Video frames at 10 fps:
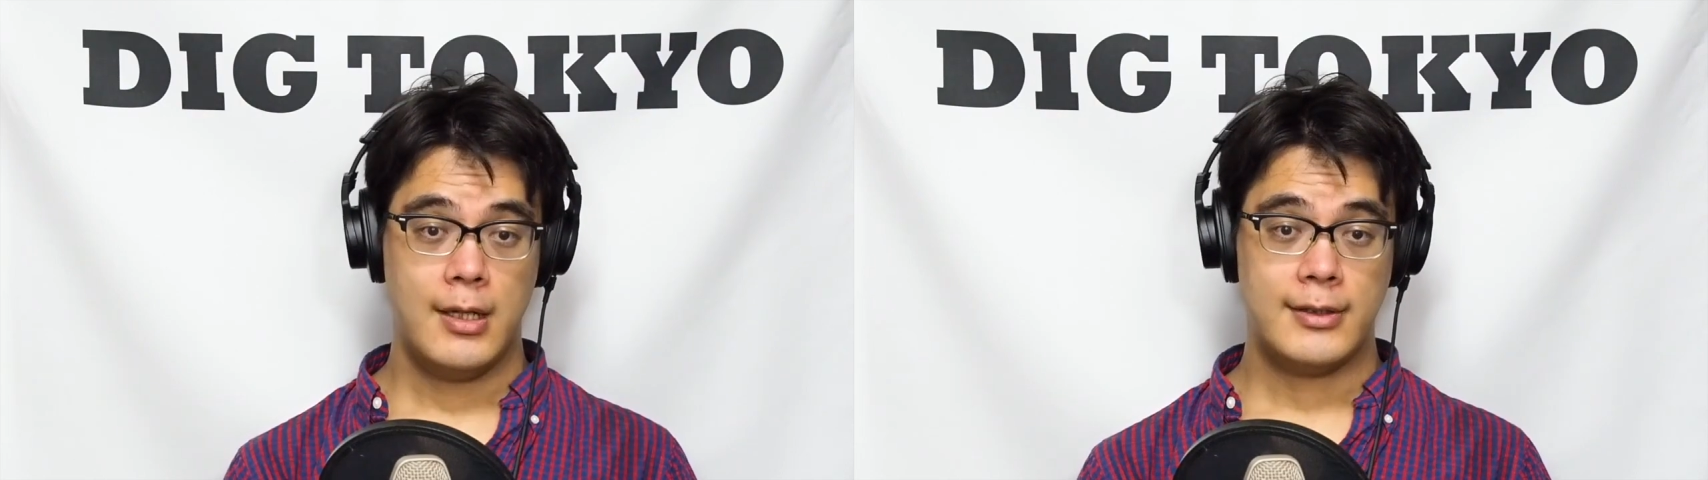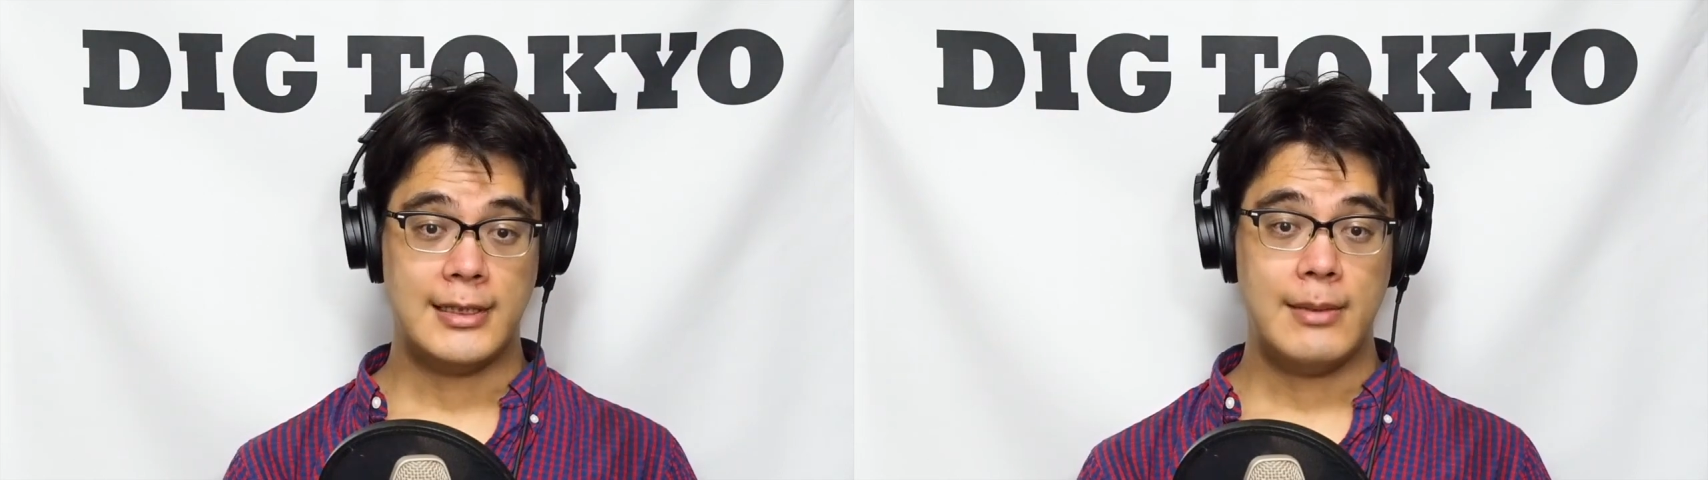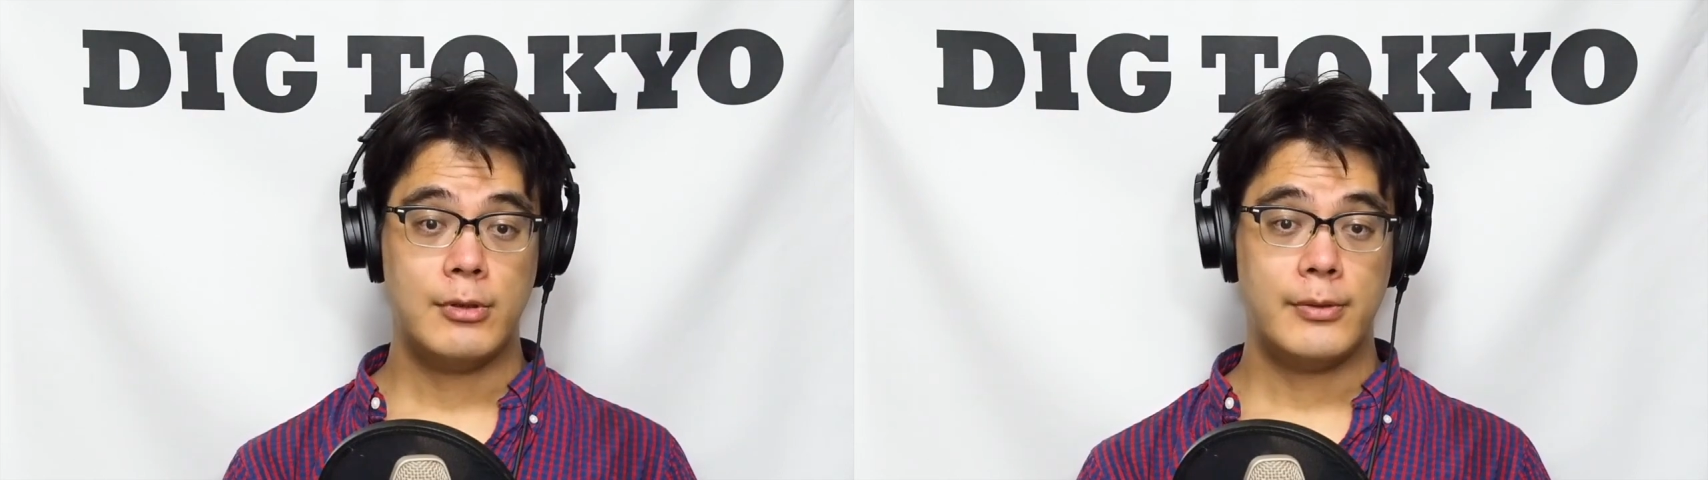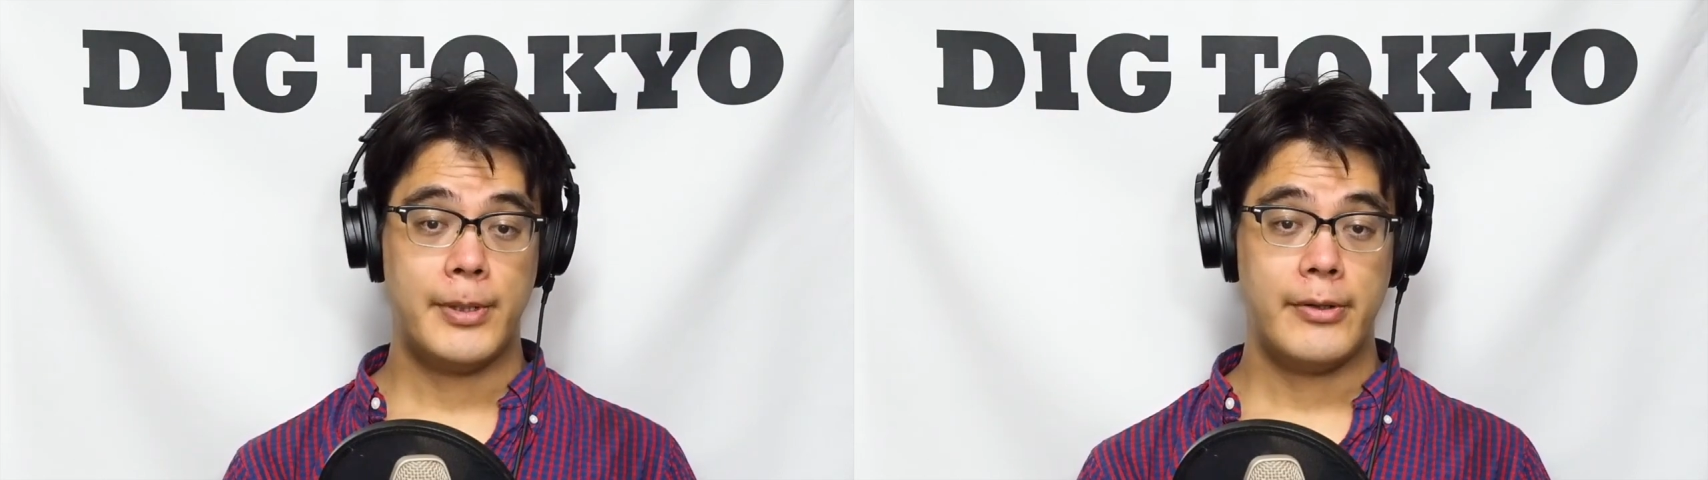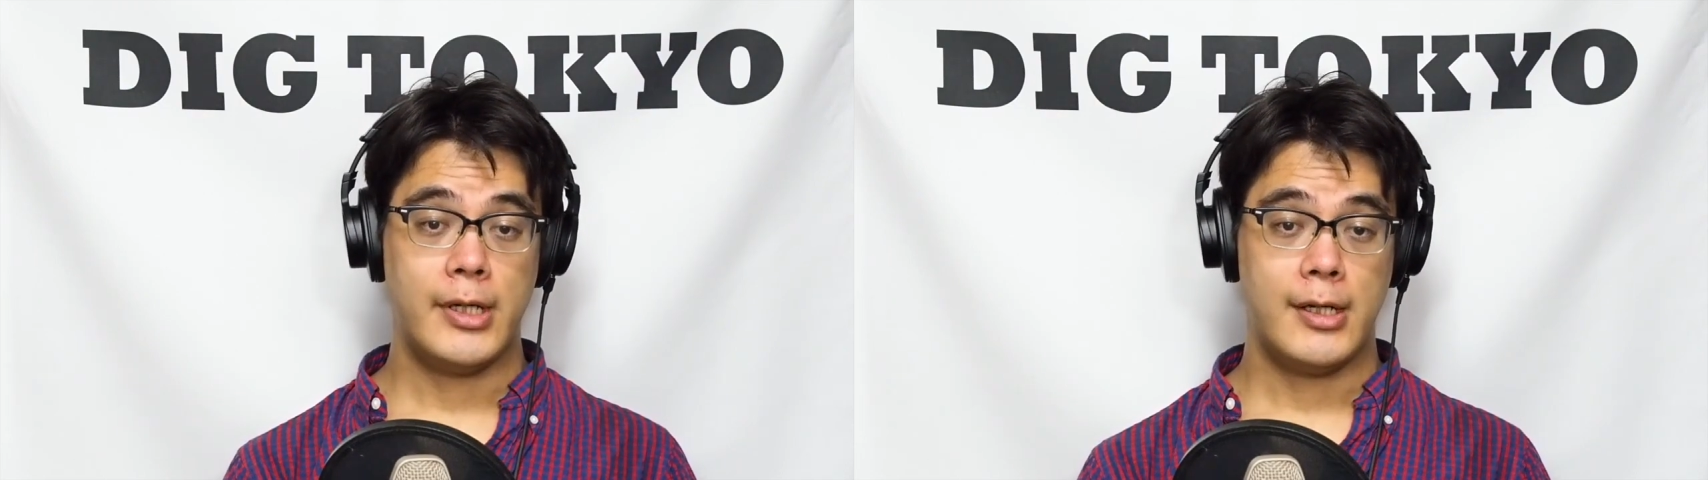The label
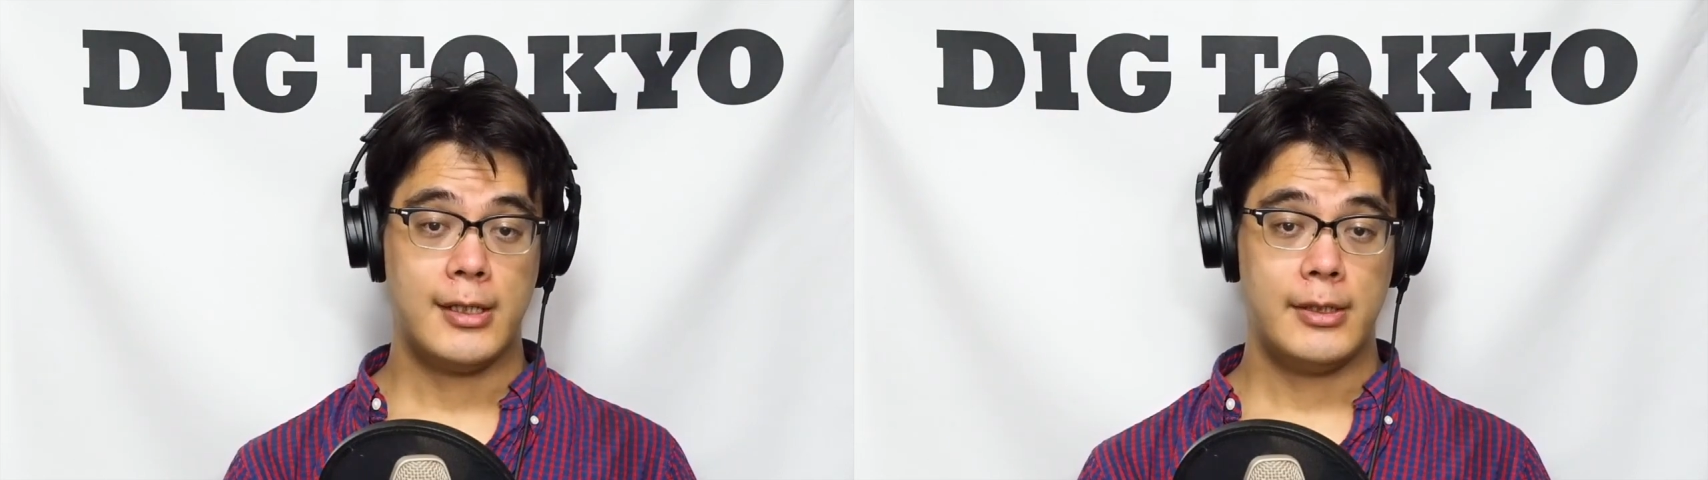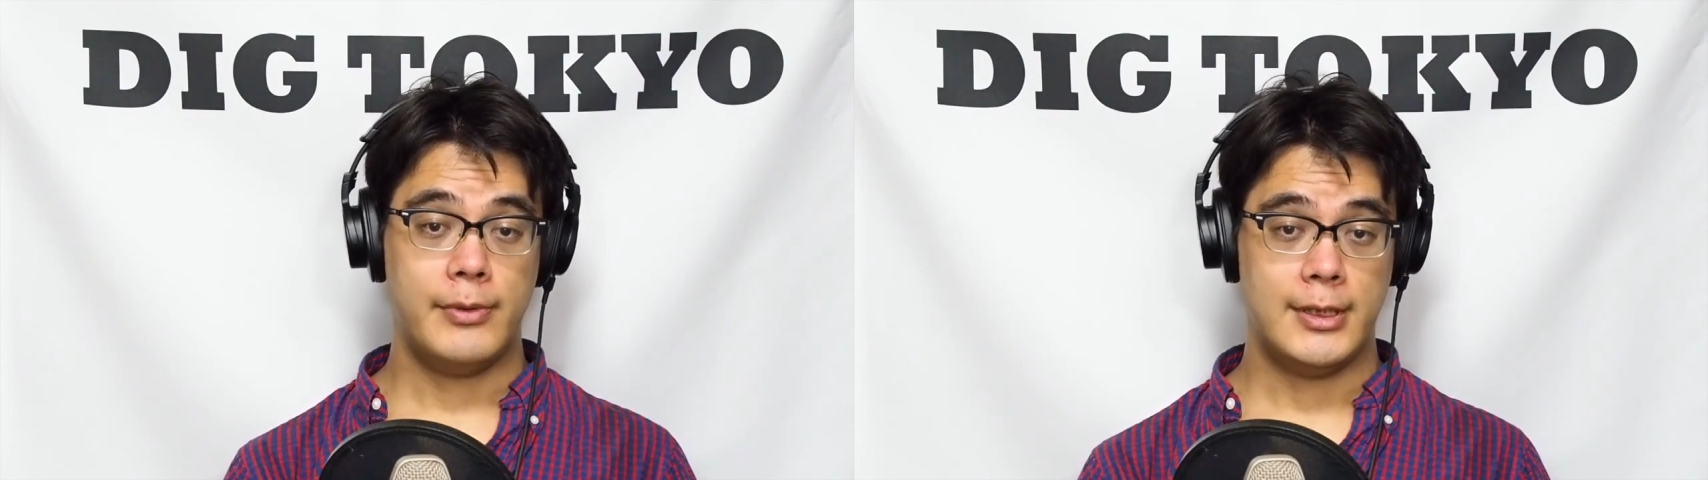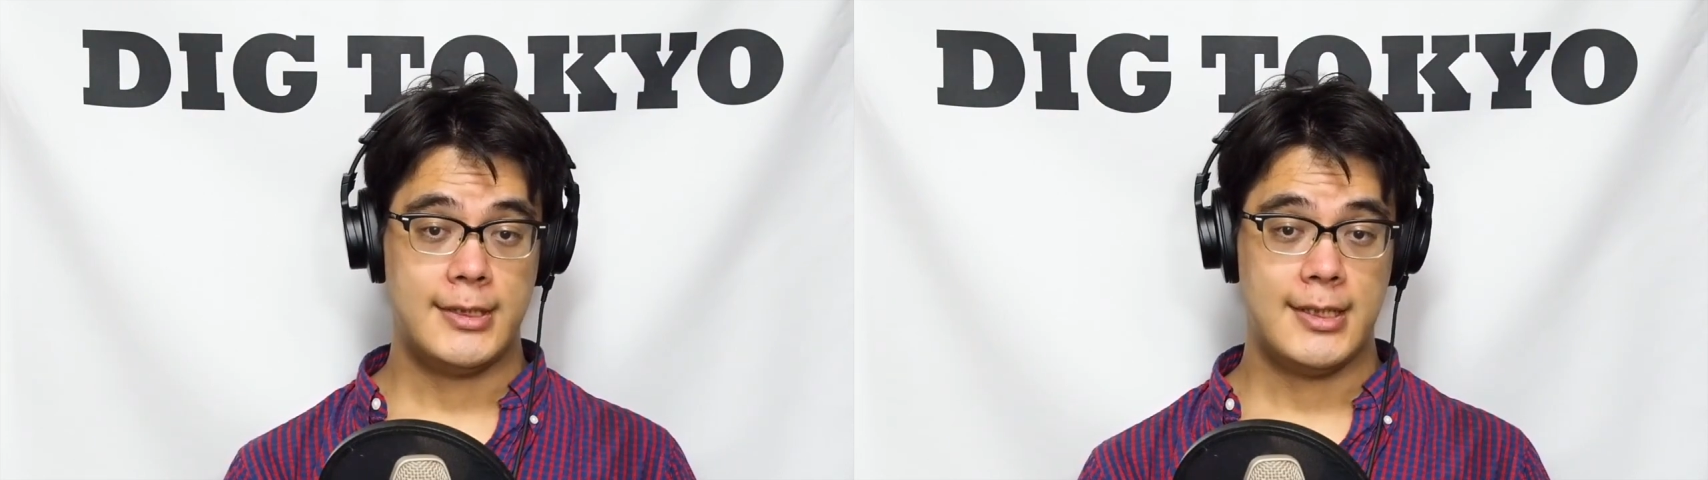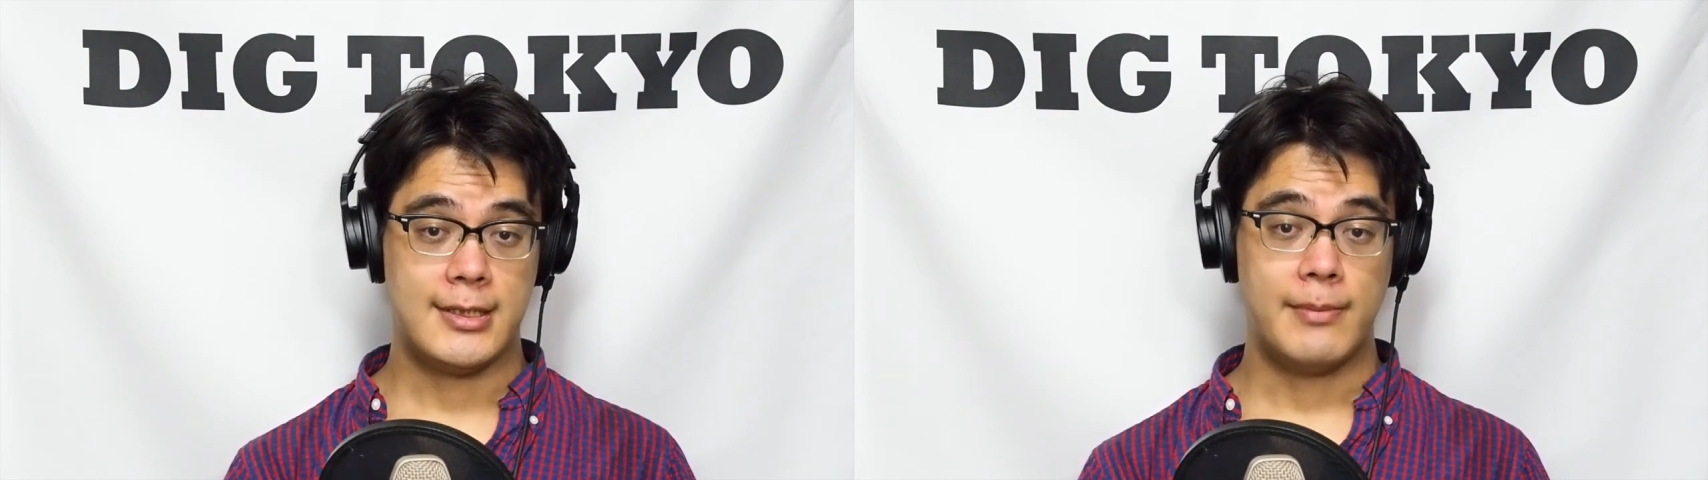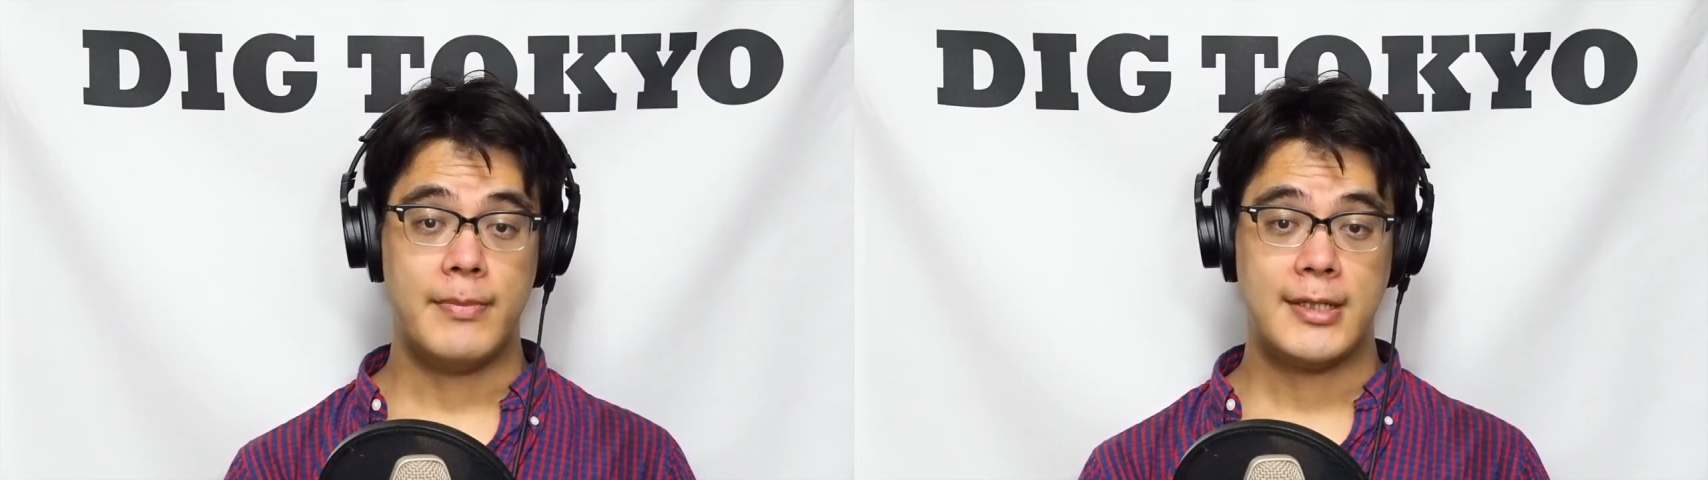periodically releases
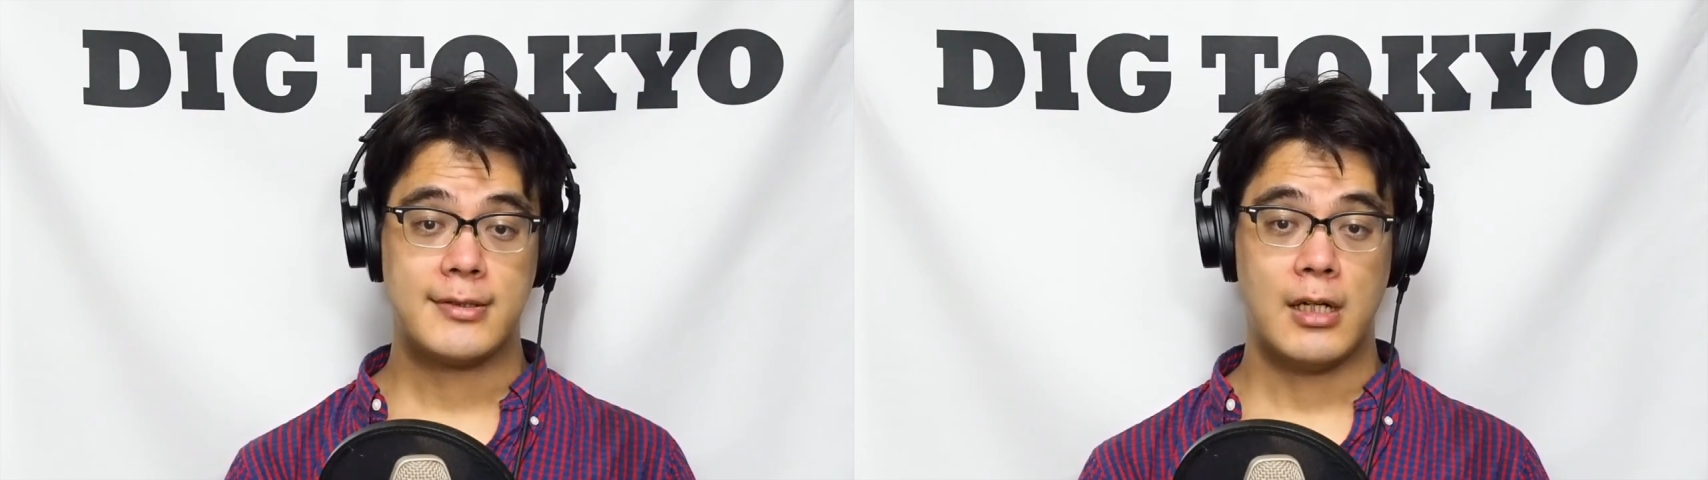unmixed